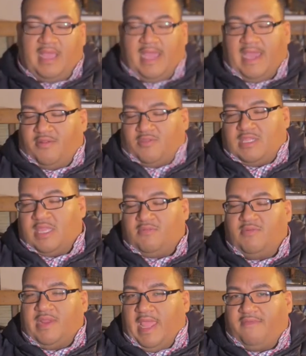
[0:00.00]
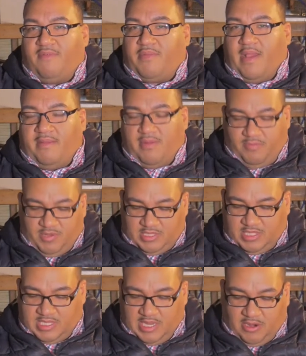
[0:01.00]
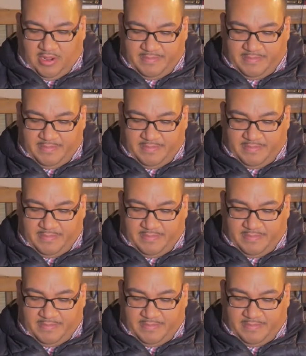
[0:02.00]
I don't think we'd have a problem with this at all.